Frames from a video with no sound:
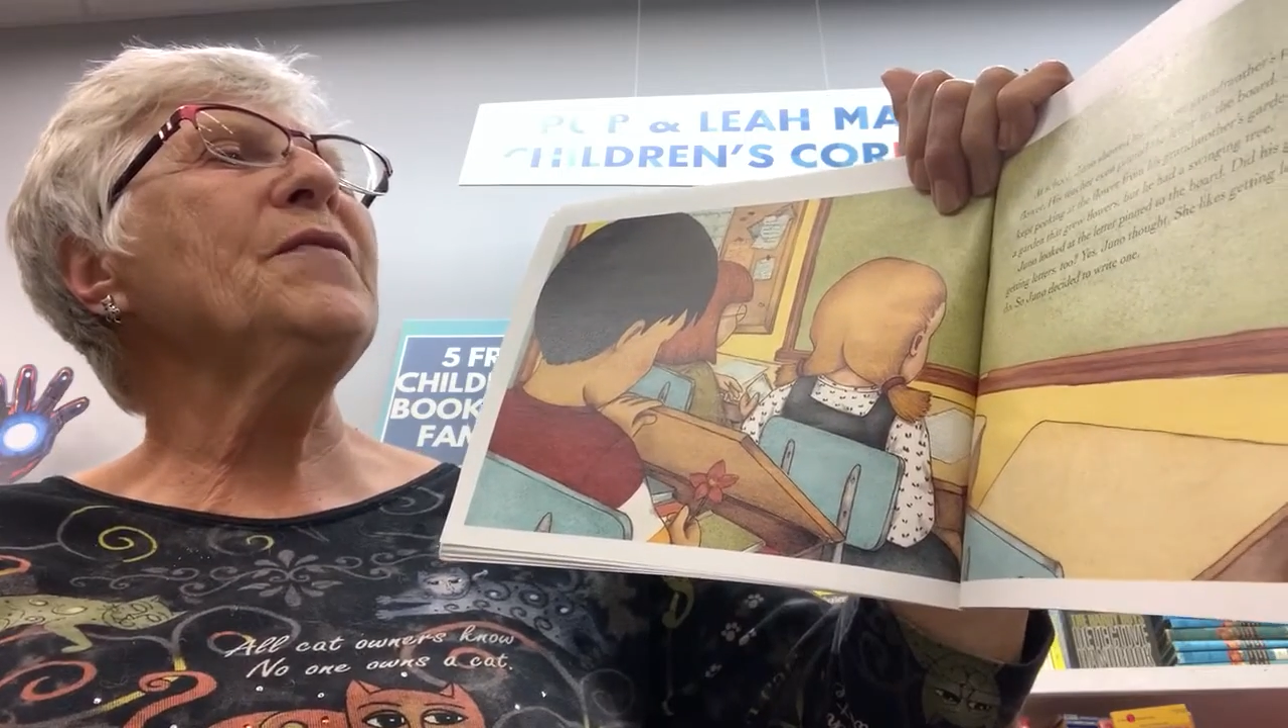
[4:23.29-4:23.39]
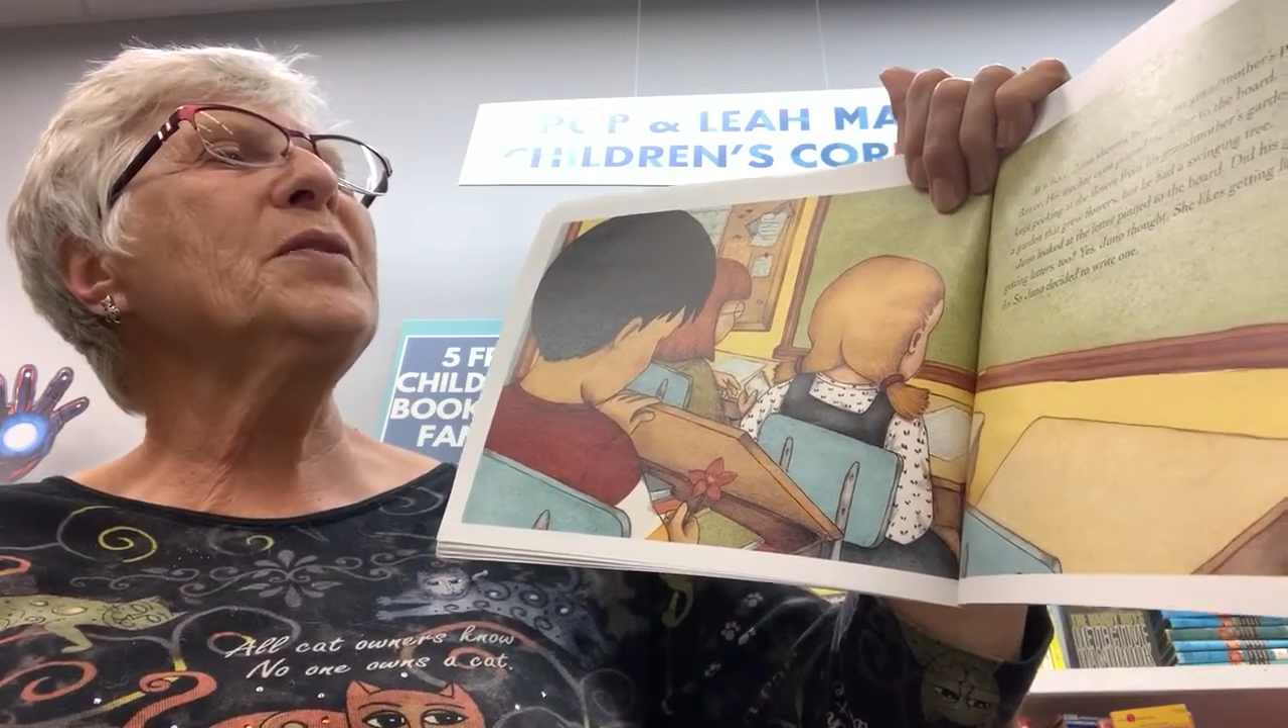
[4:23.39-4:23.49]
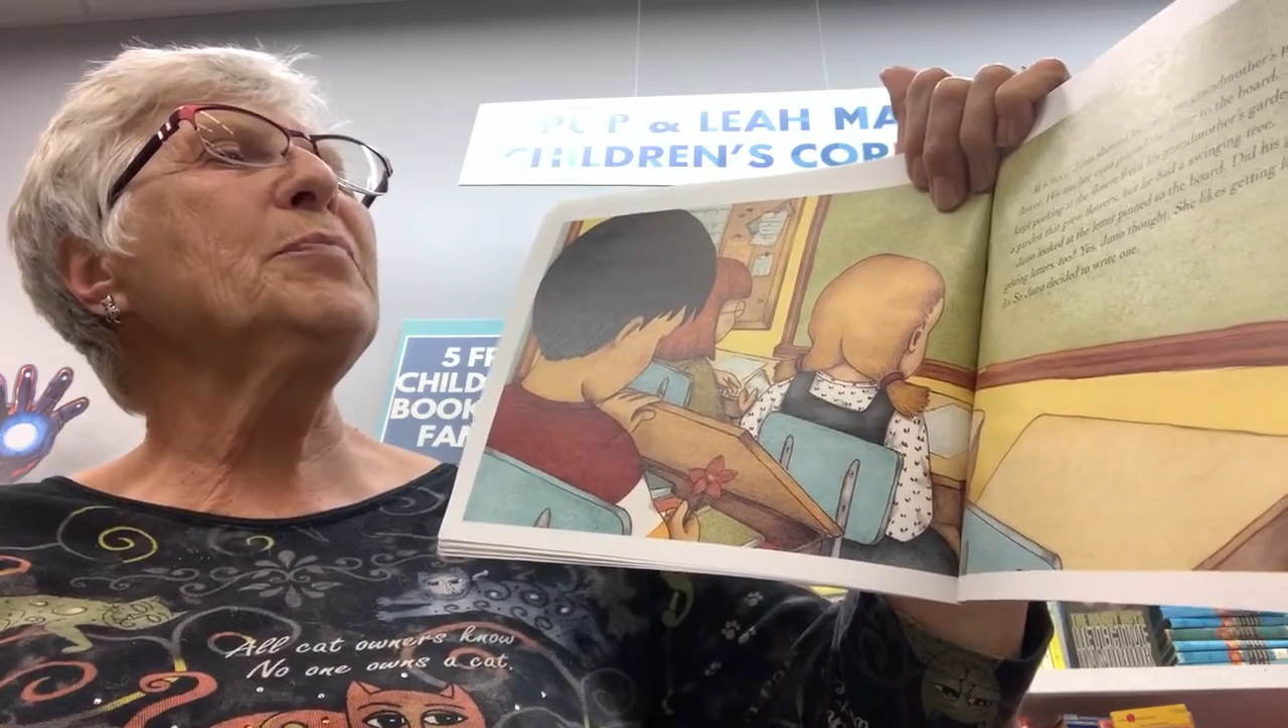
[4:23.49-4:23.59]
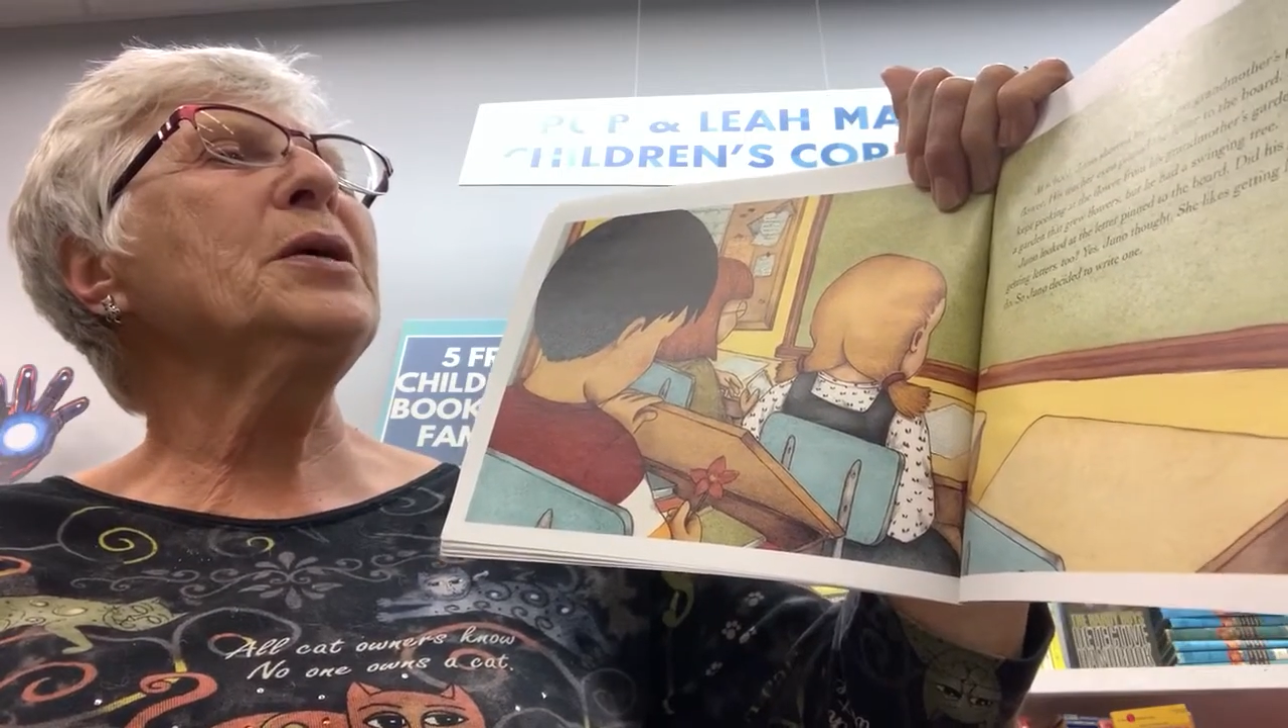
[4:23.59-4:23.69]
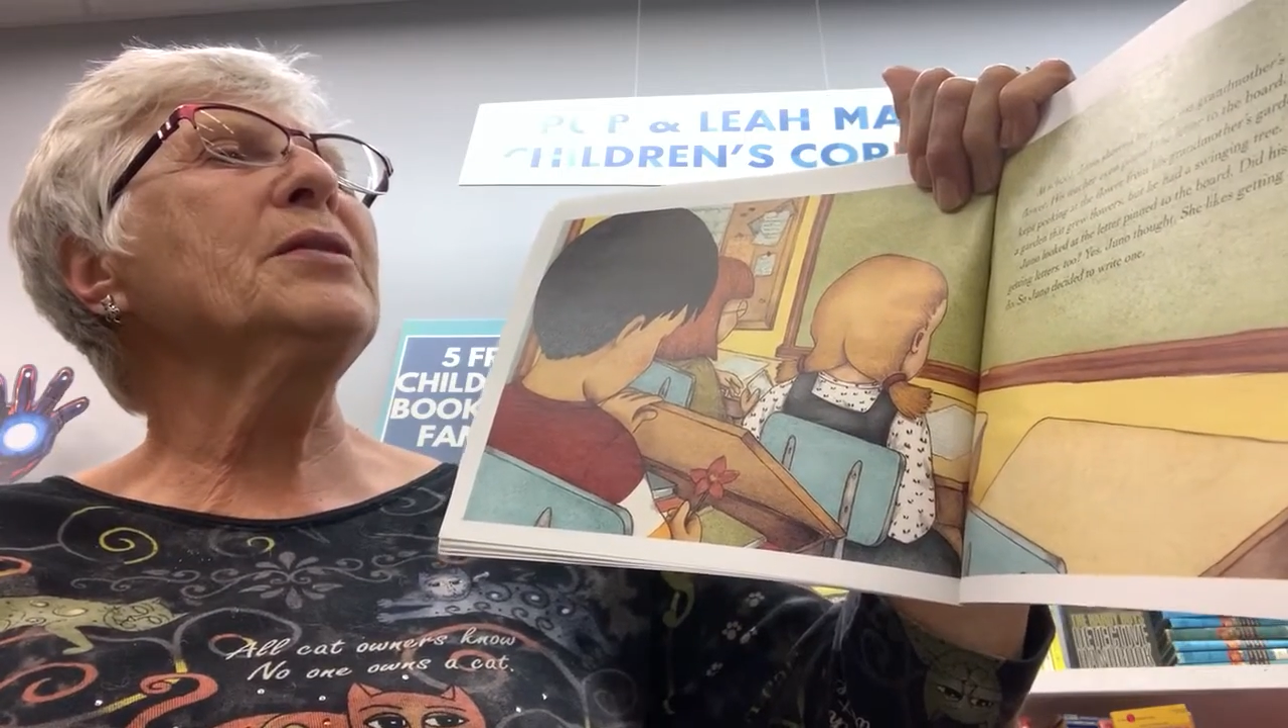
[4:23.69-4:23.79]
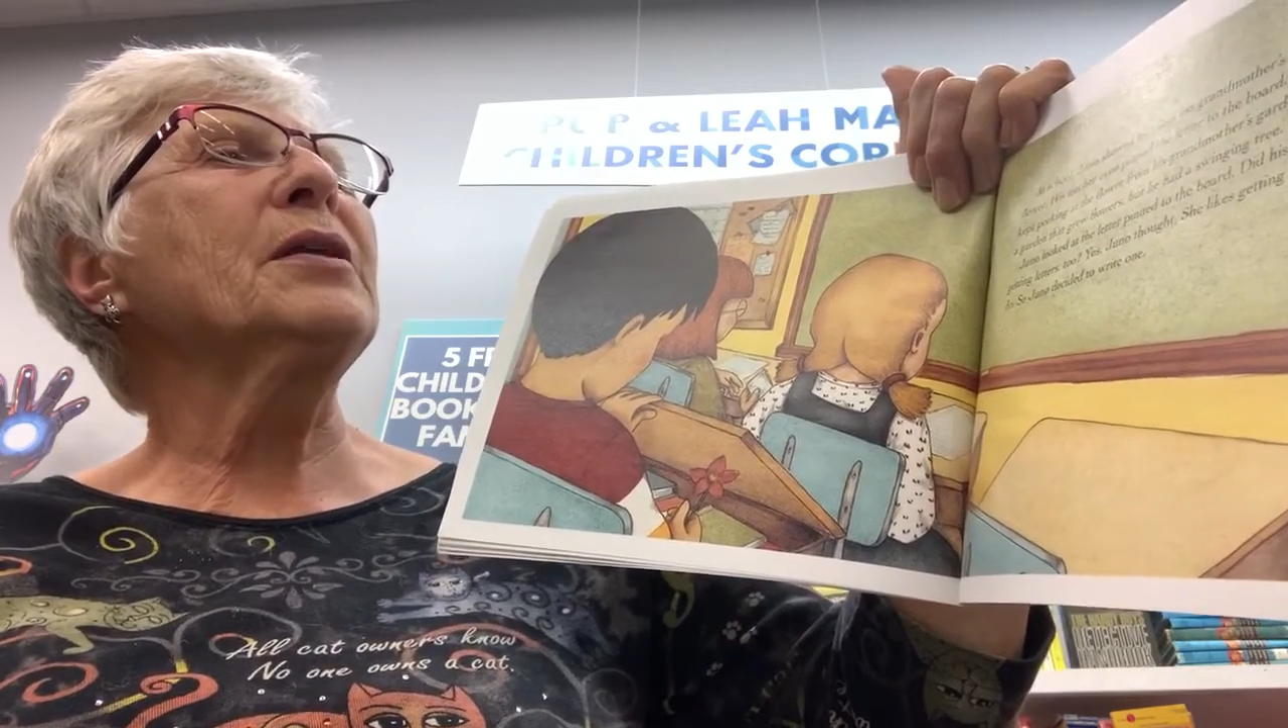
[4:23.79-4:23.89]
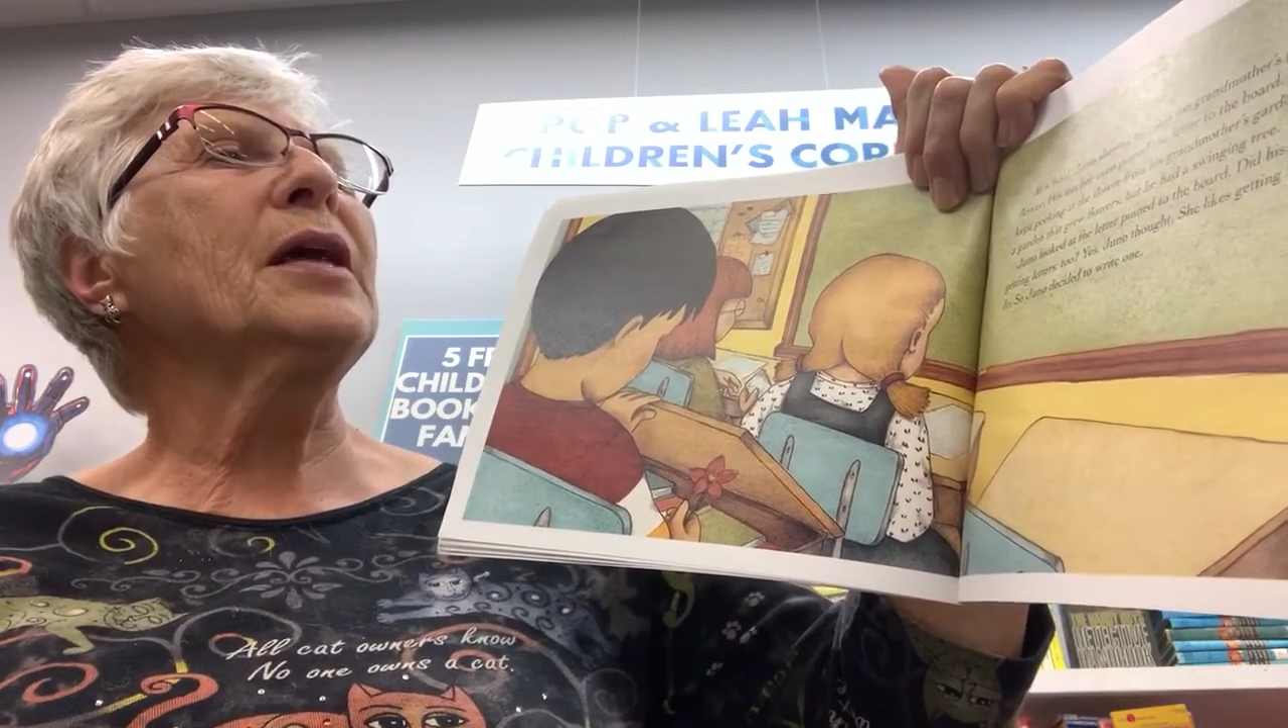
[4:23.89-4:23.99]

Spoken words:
even pinned